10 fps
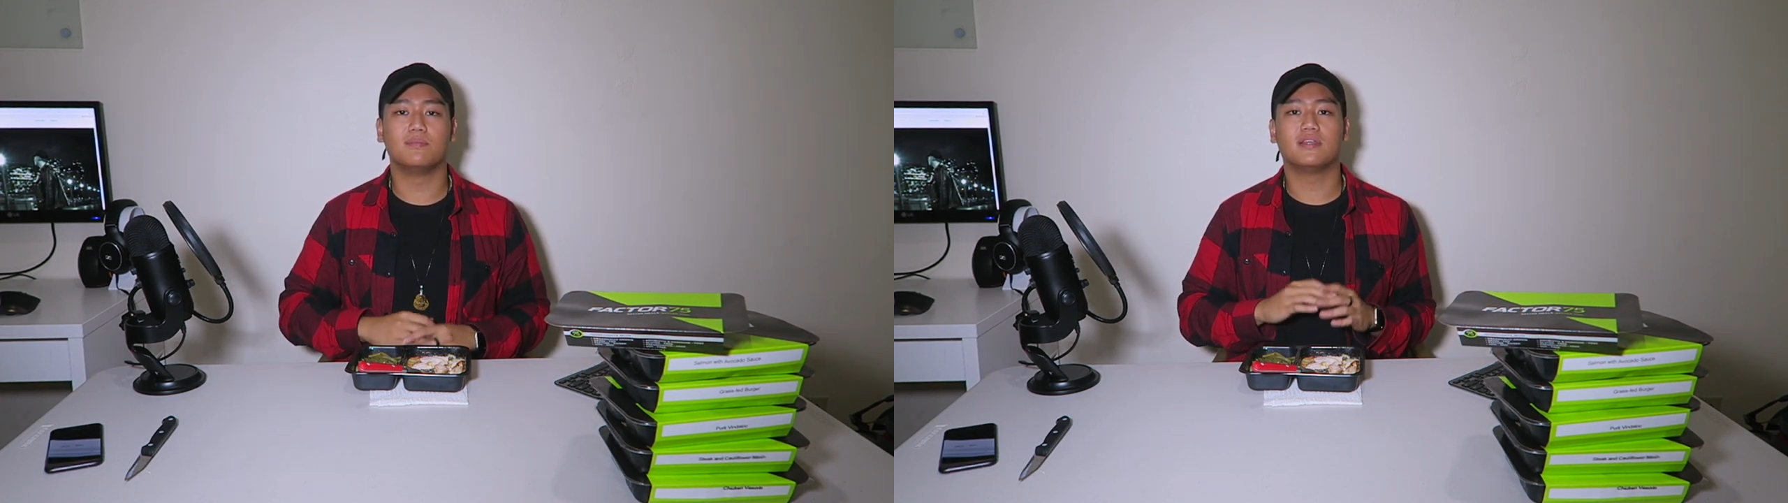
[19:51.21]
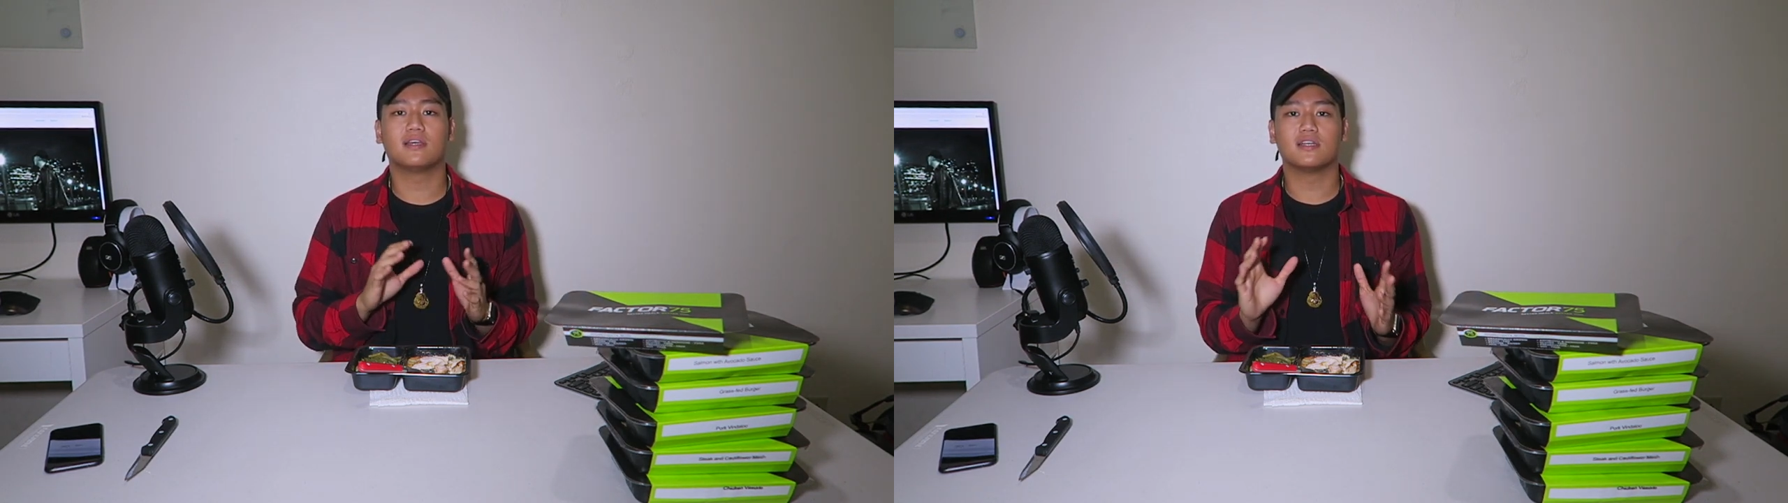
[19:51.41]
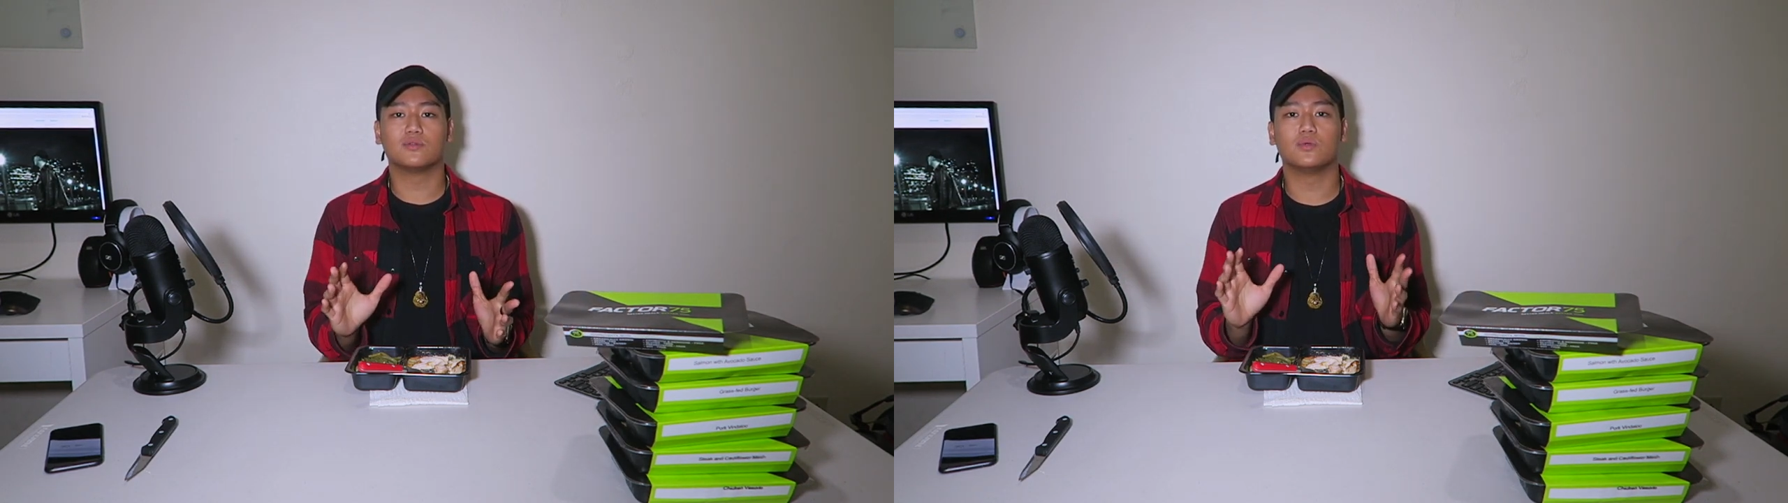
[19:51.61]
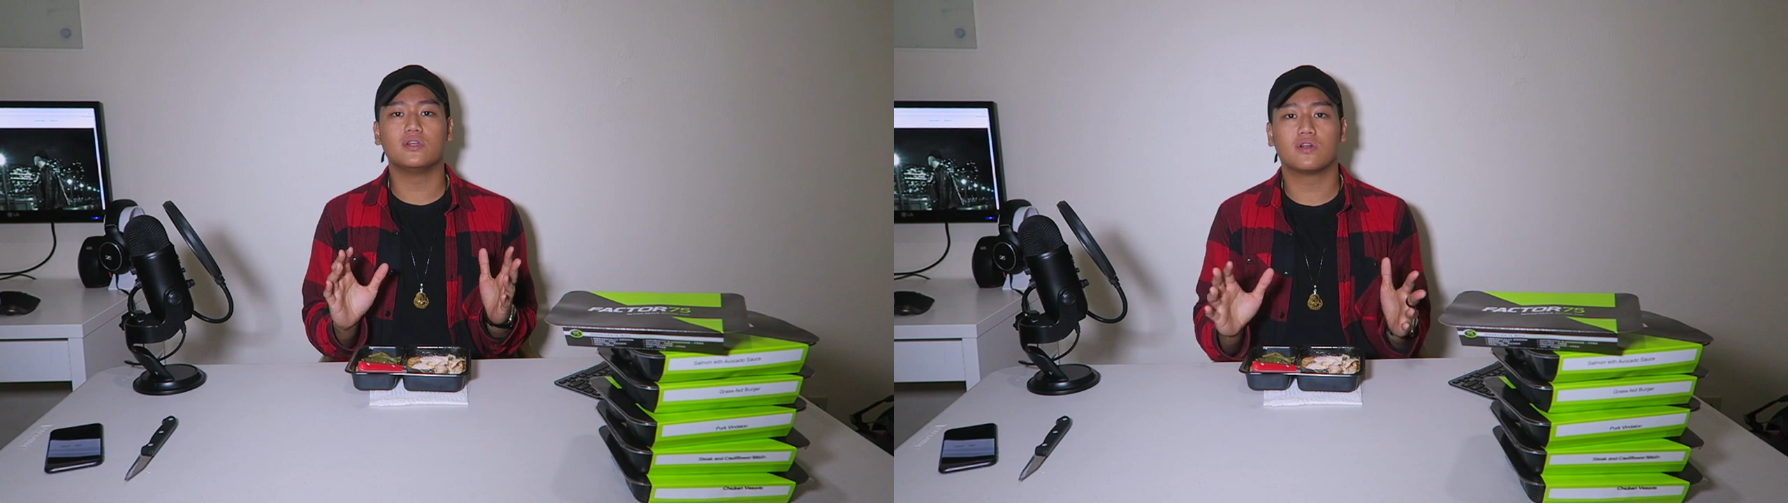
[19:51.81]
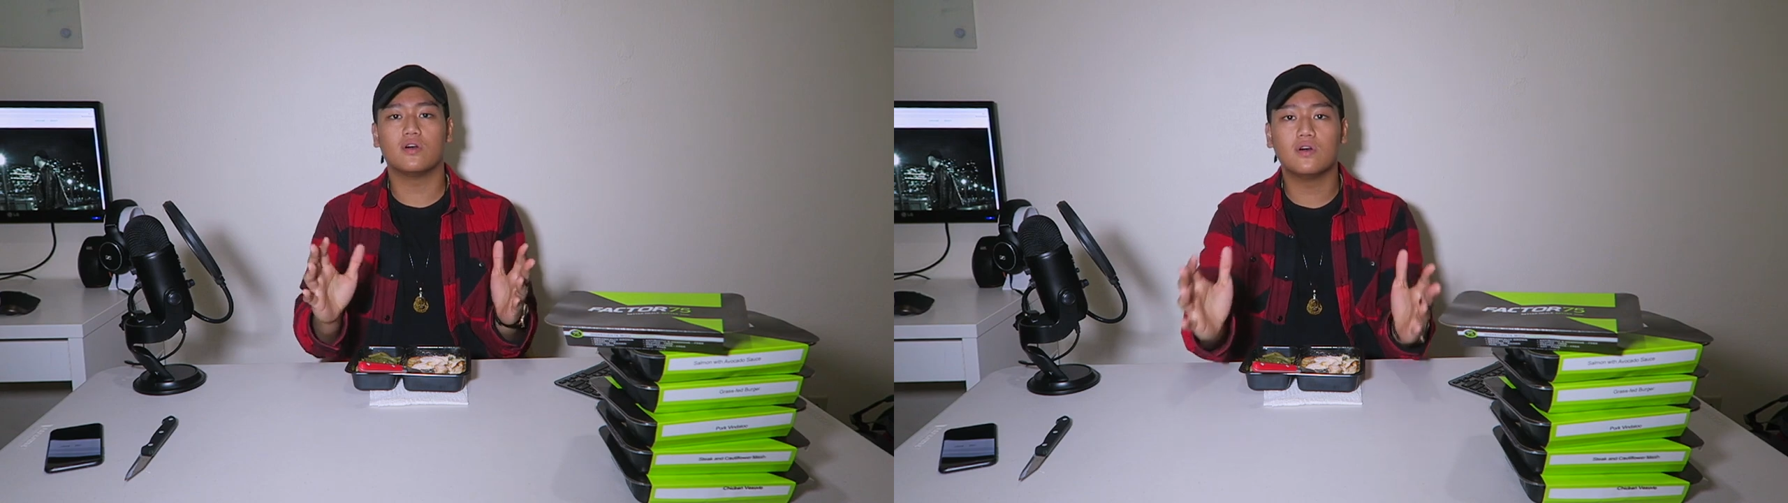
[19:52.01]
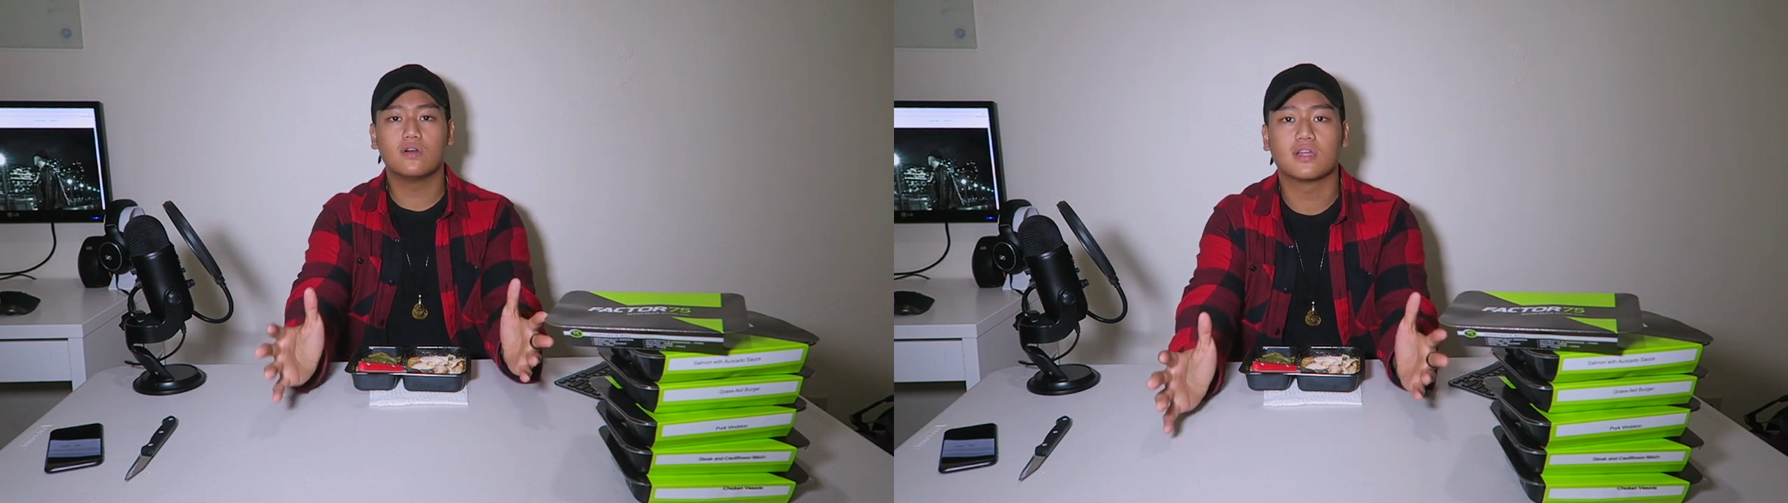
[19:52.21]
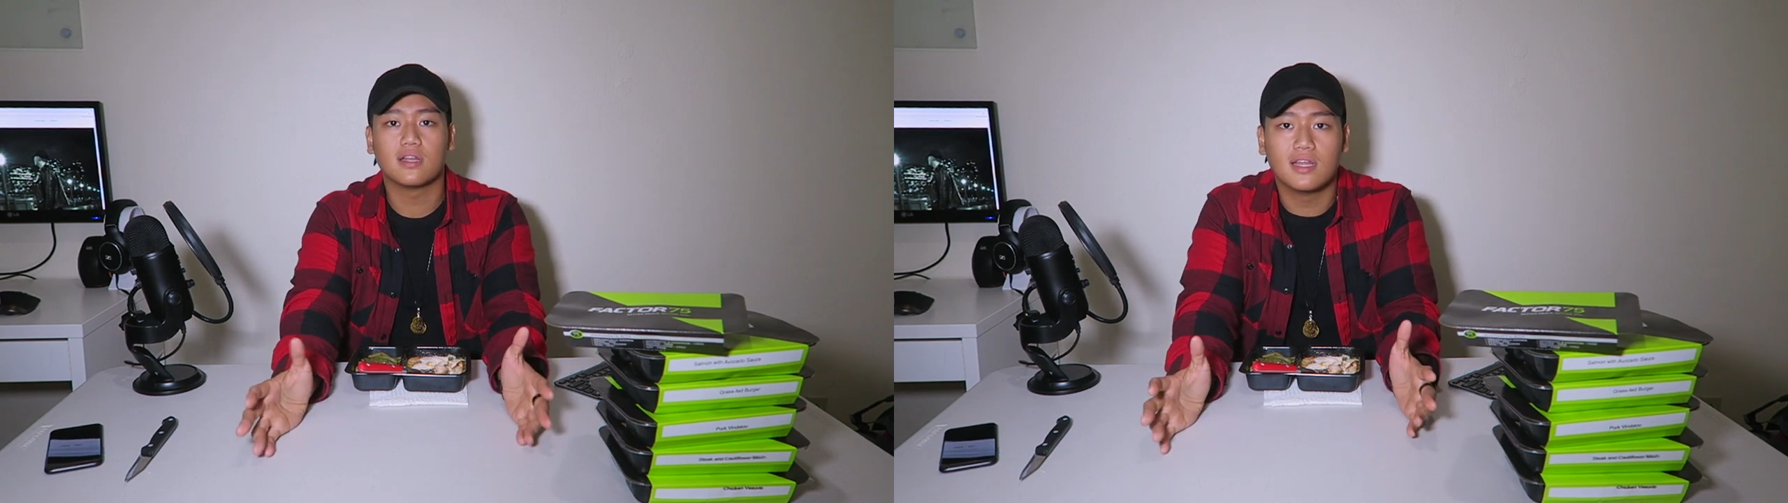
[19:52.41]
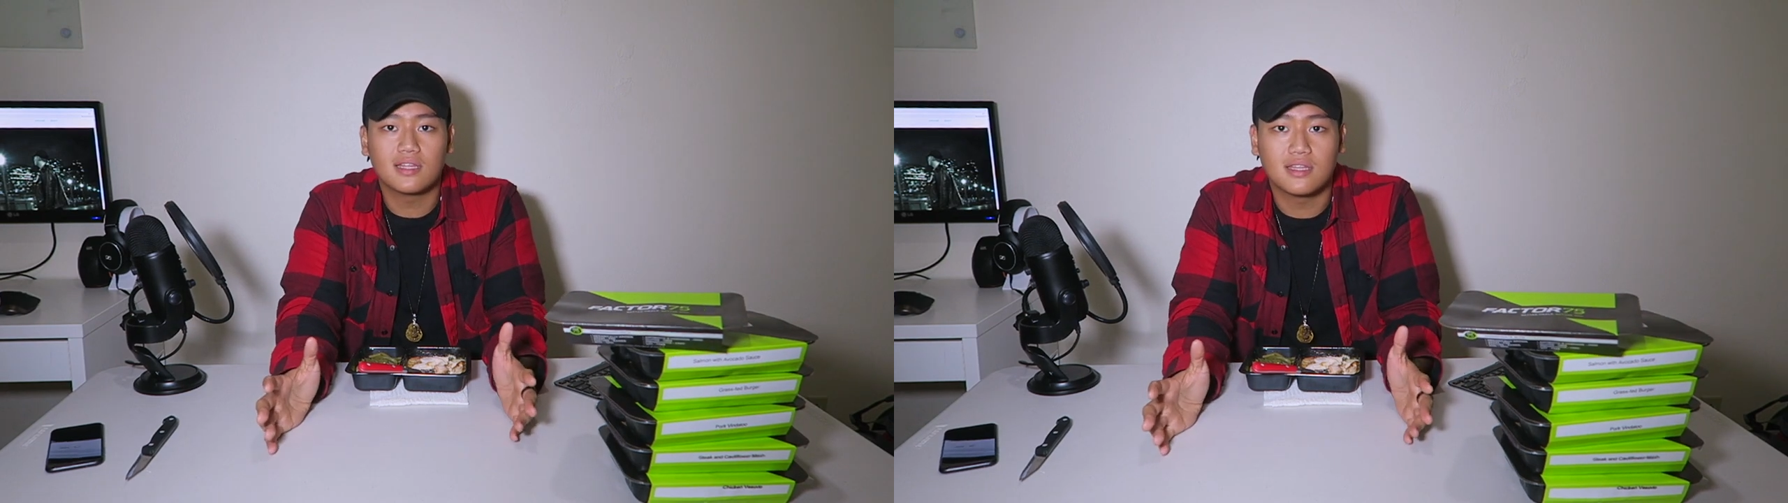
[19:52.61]
because we are all
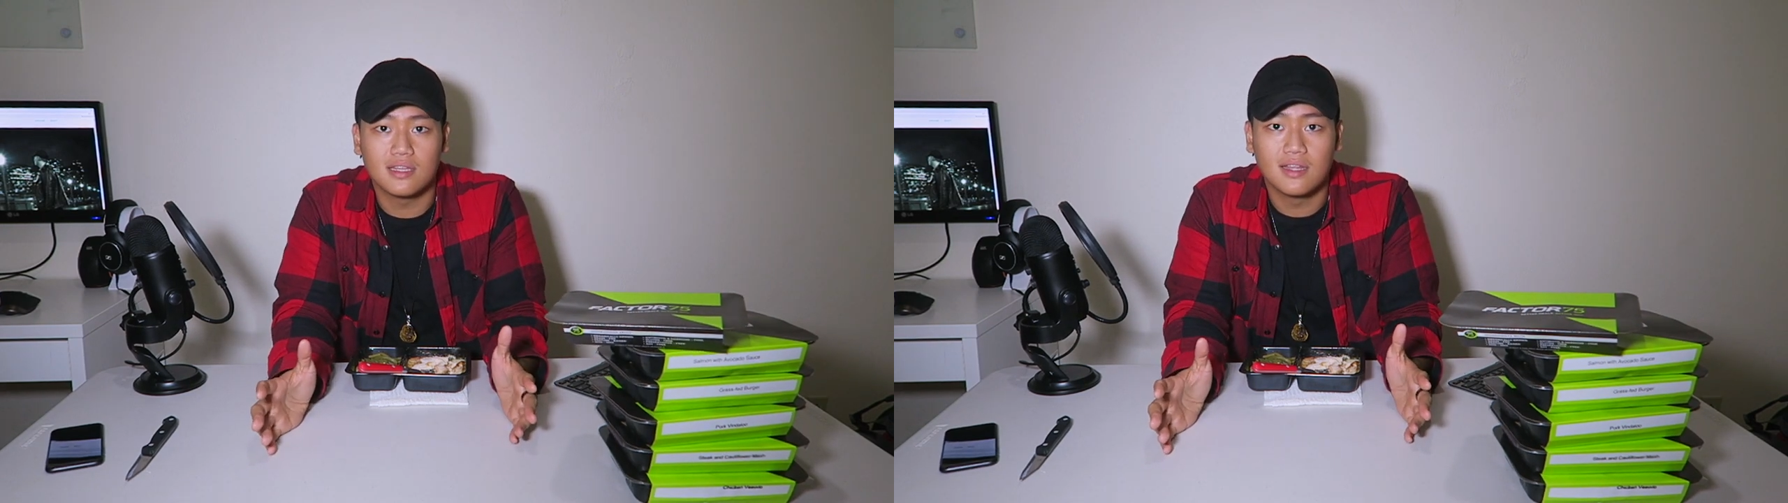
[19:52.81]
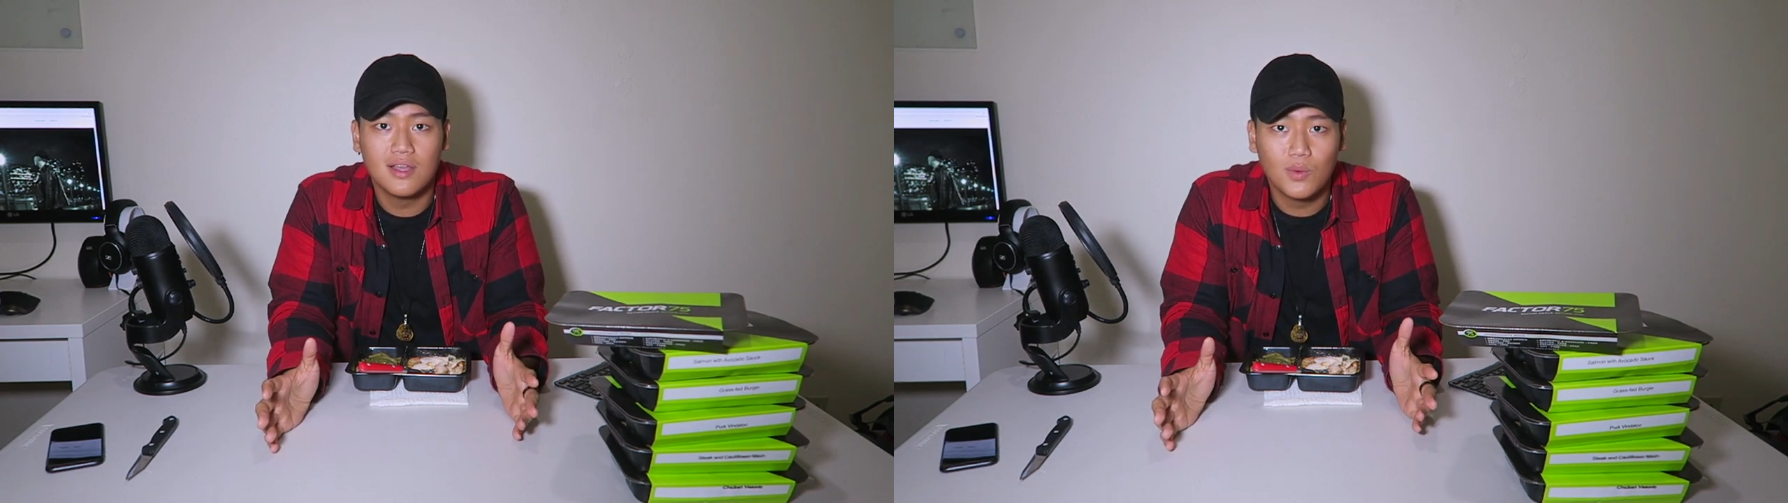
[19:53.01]
connected.